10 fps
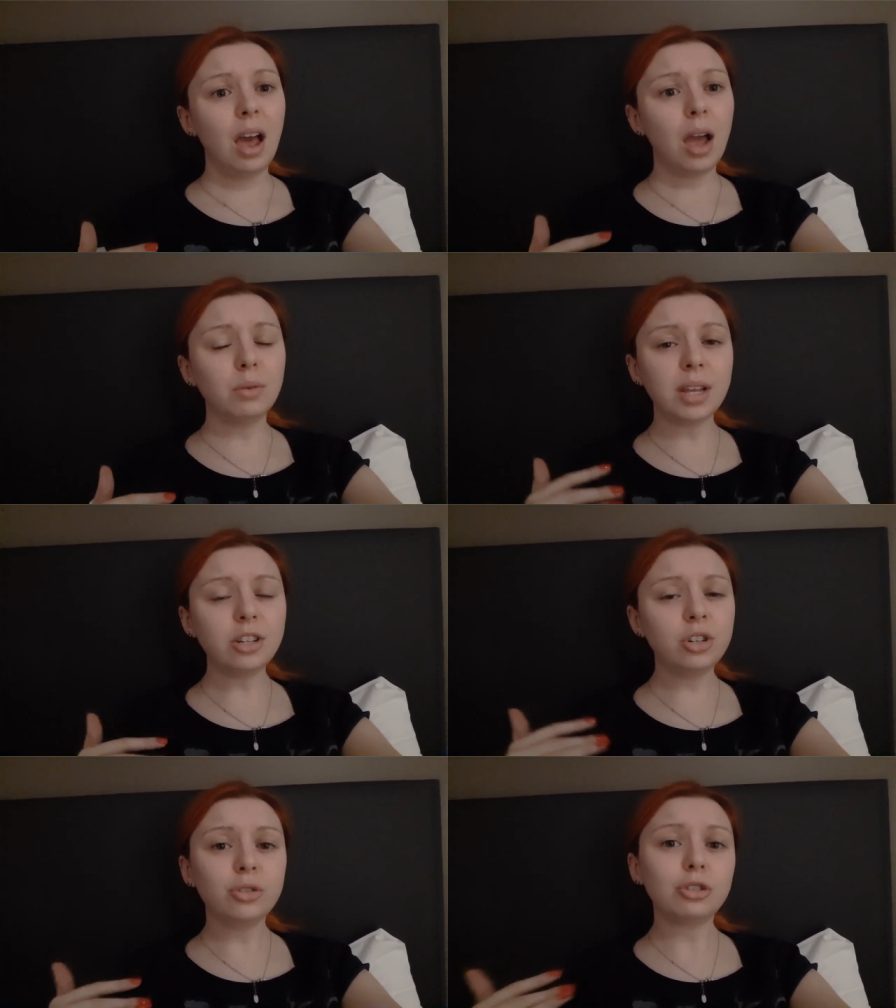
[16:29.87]
I was
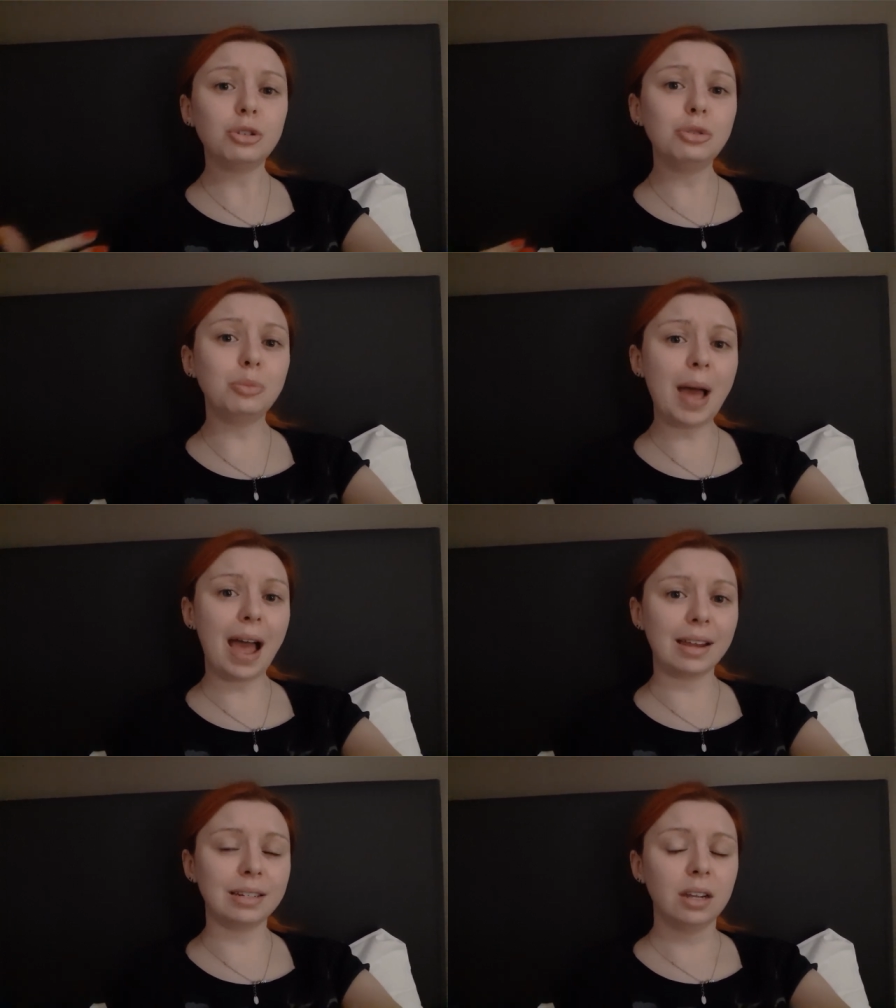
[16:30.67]
actually not too
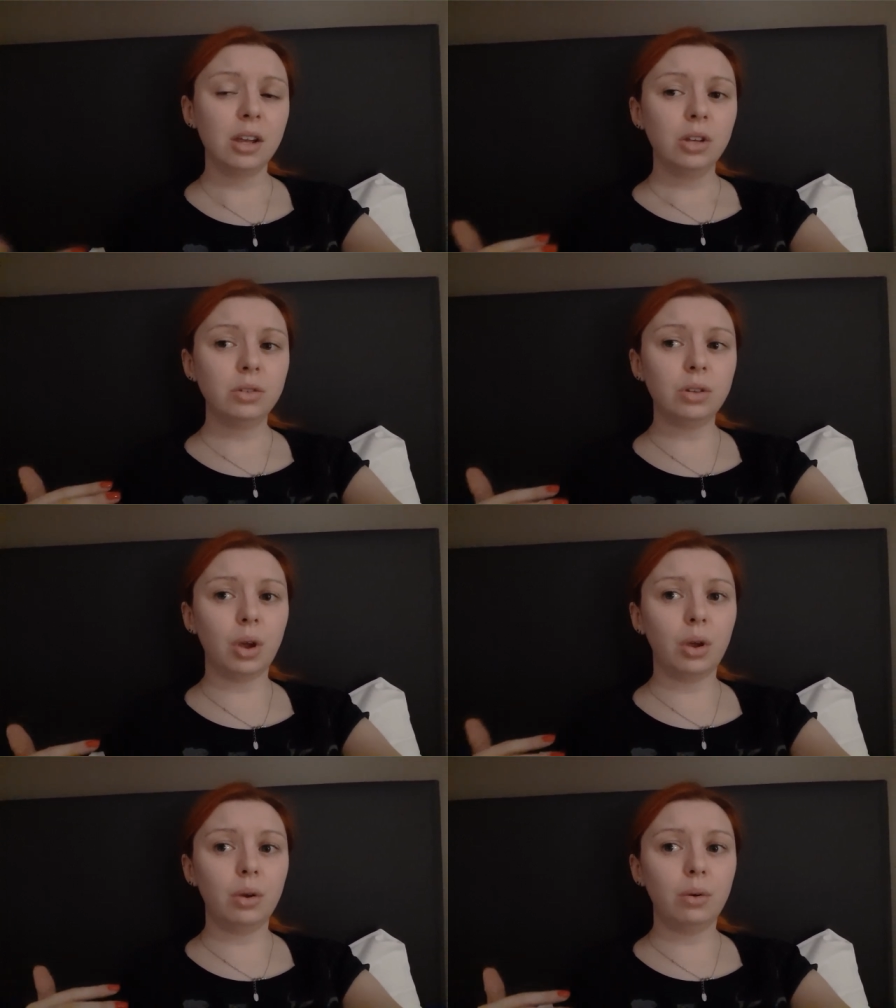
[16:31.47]
bad.
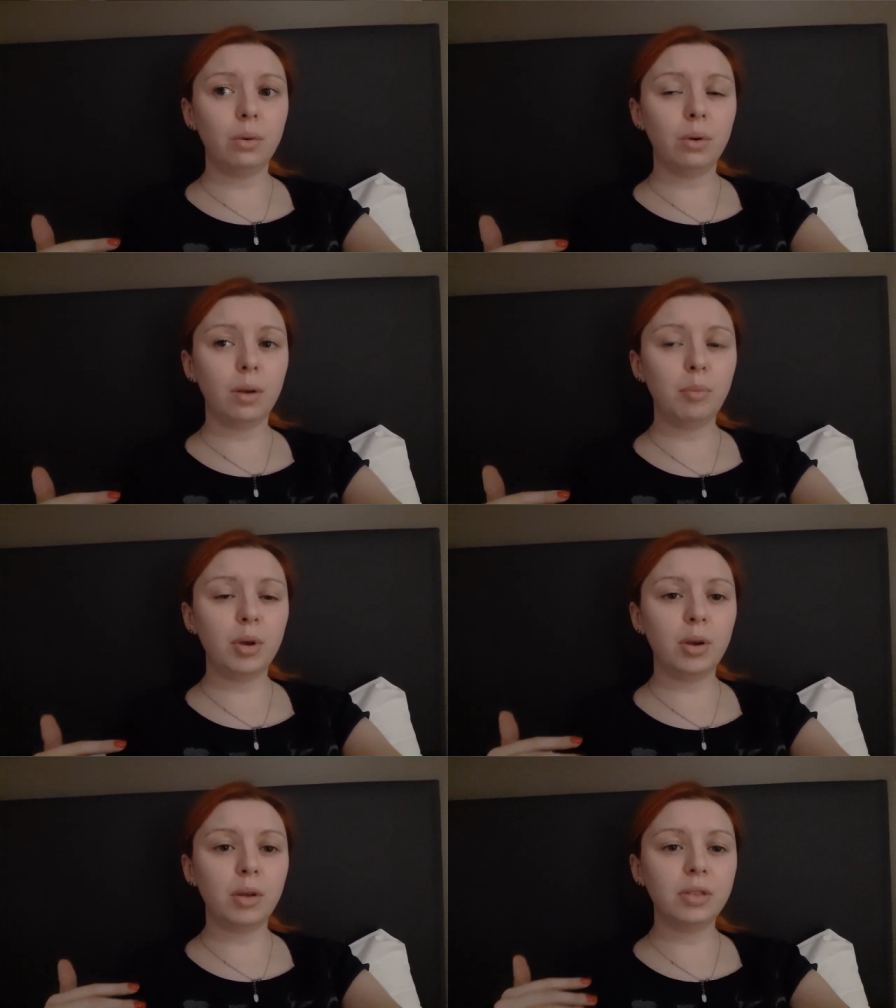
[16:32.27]
So,
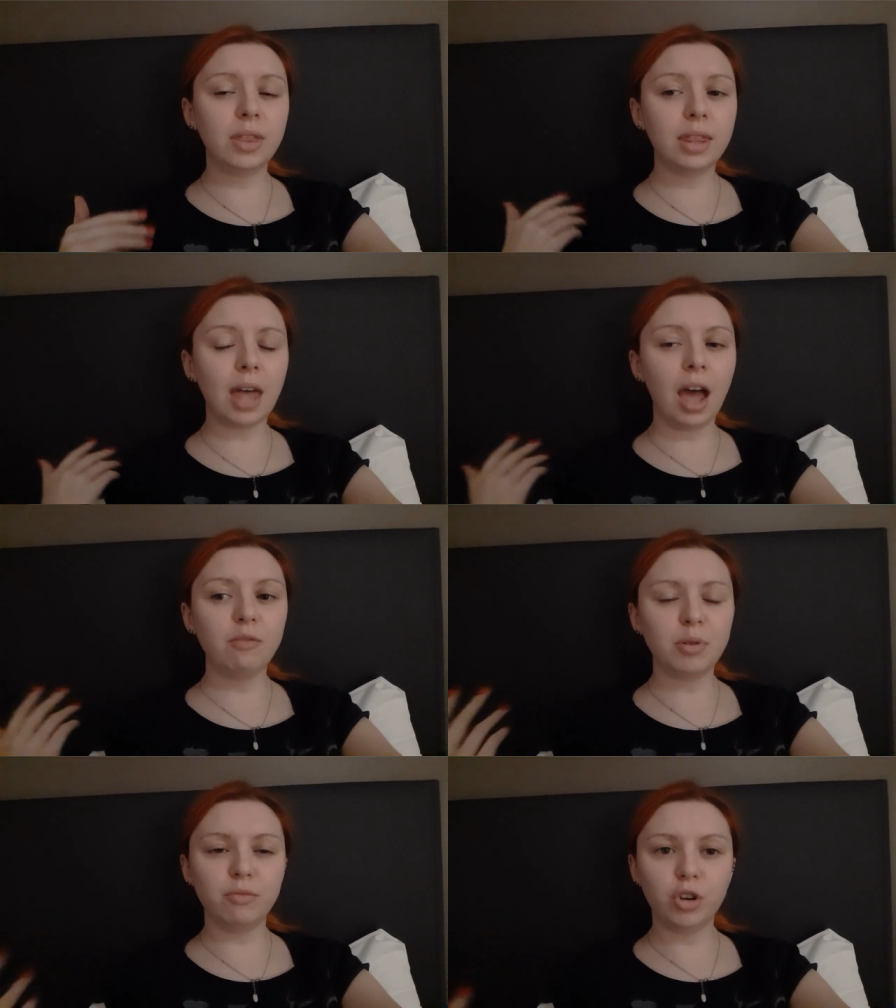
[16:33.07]
but I've
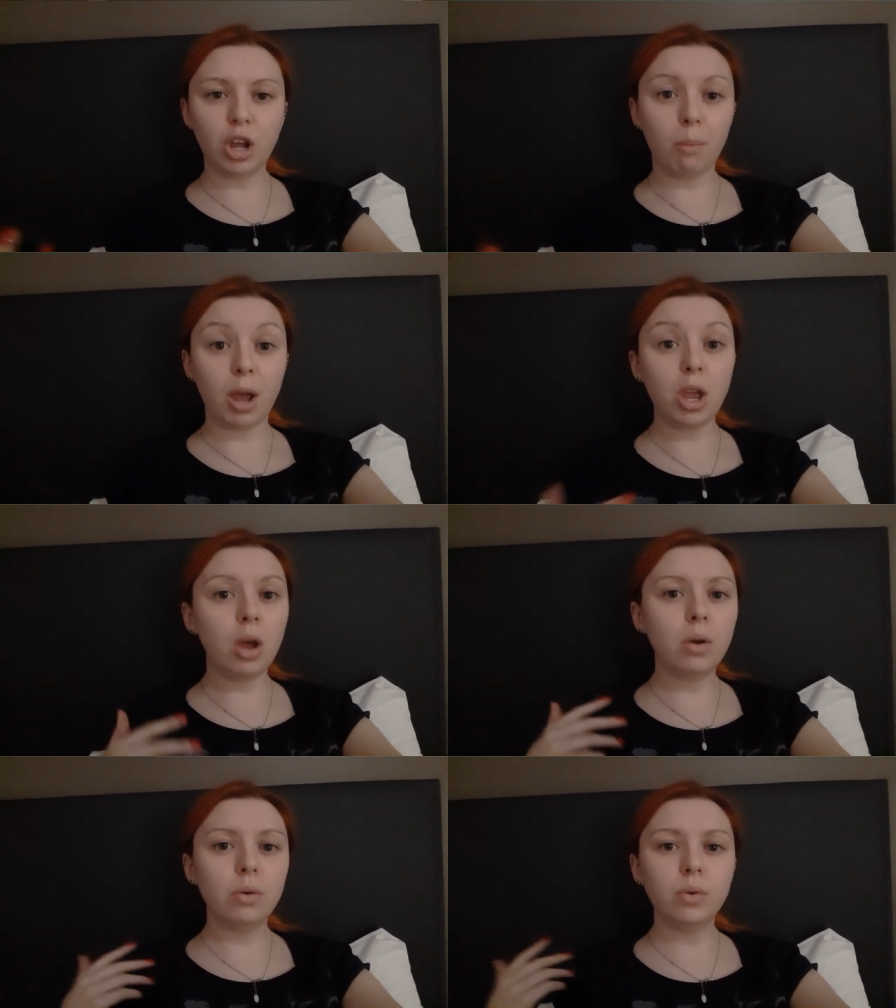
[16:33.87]
been running on my
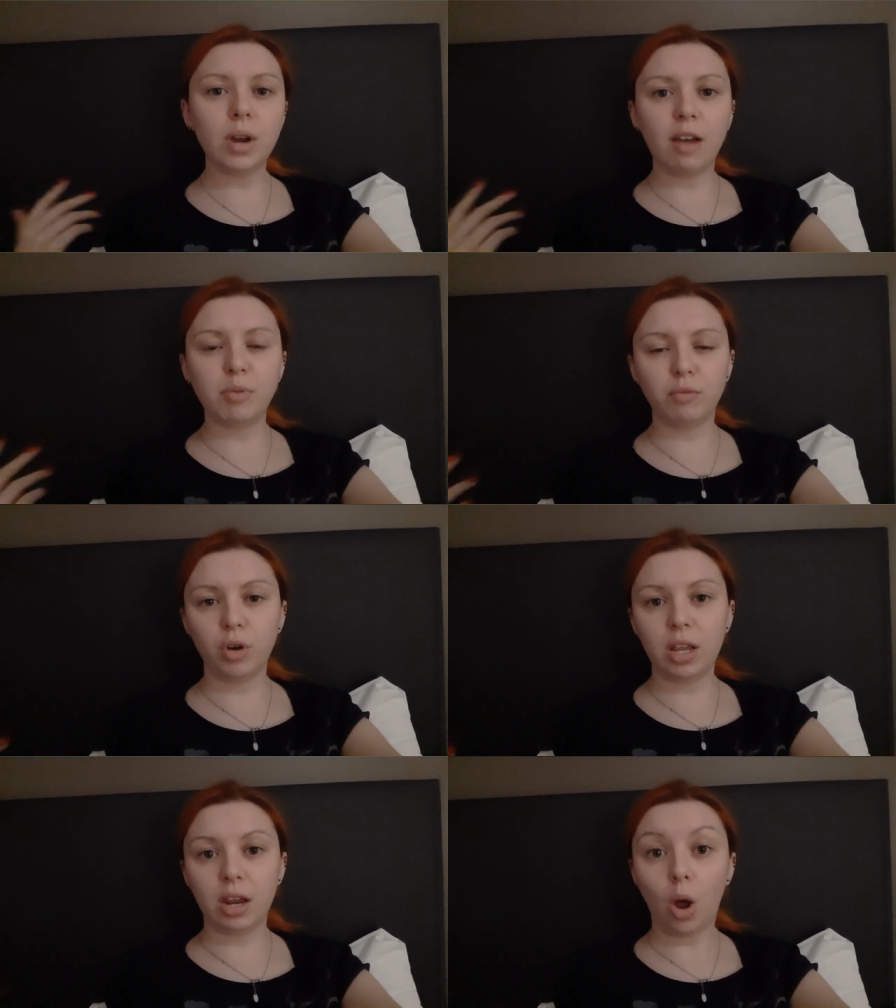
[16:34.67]
own, I've been
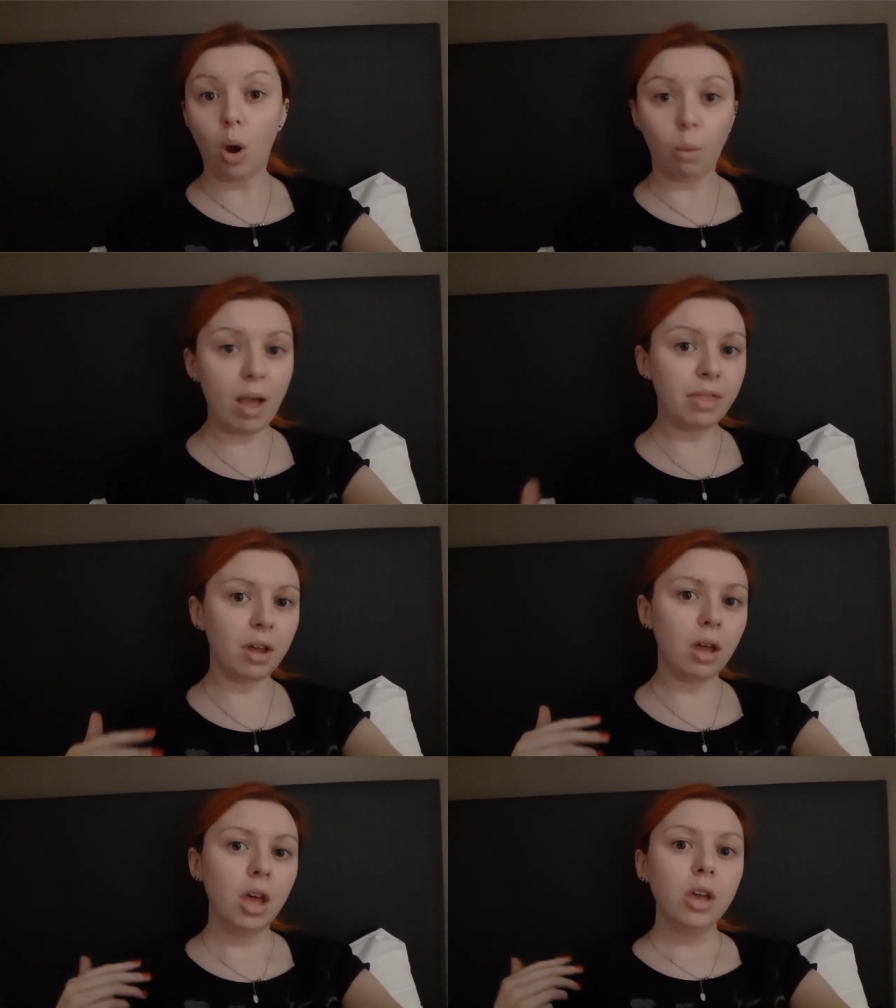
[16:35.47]
running in hot weather,